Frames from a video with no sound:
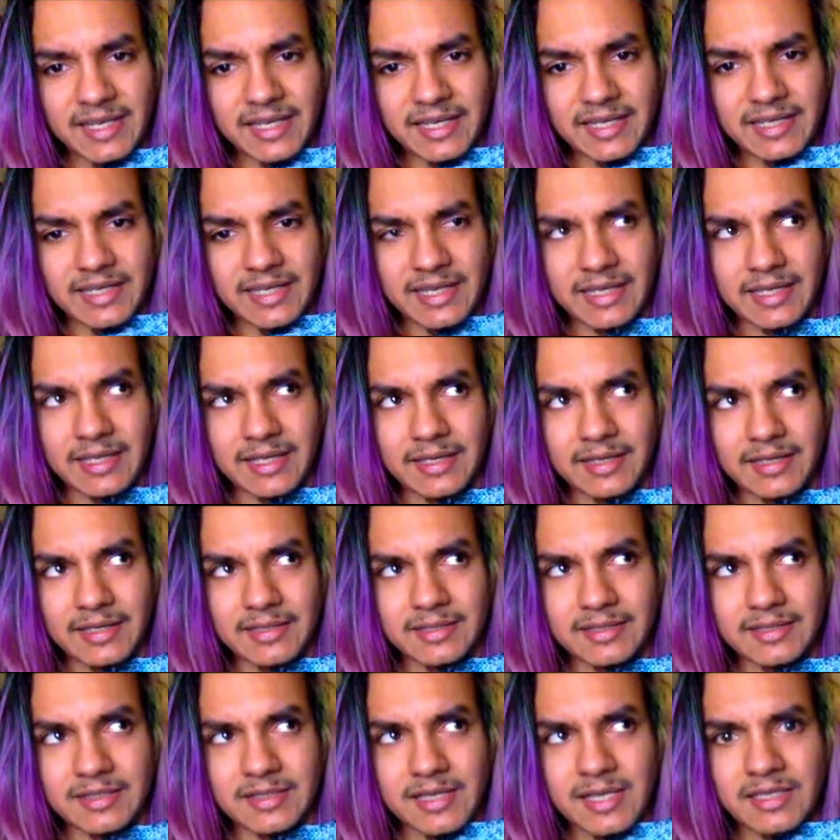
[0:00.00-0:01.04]
It
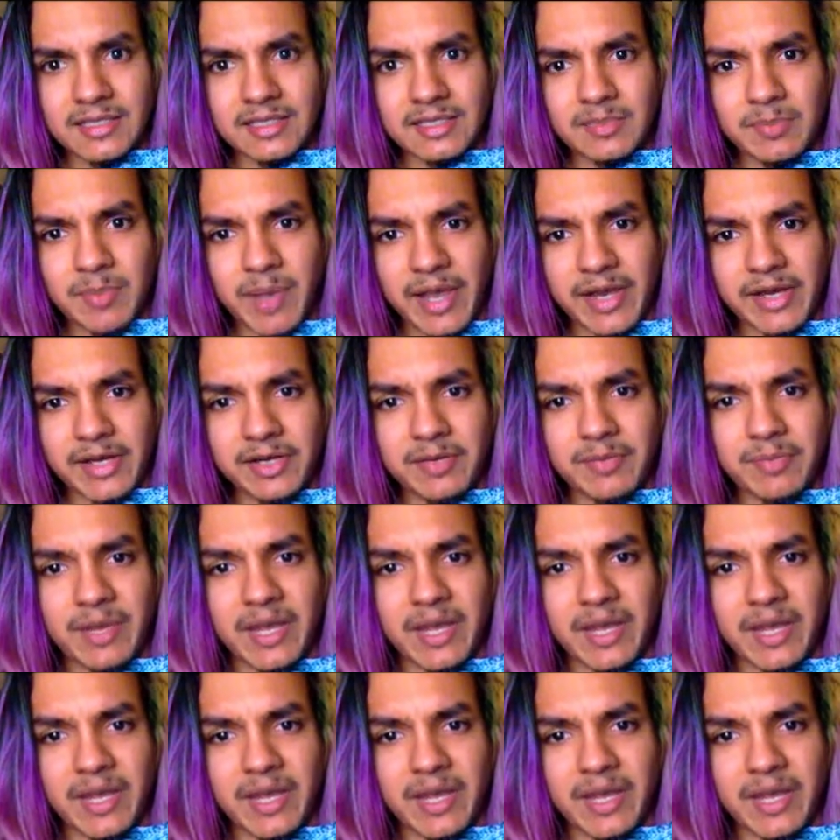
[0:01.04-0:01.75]
is inspired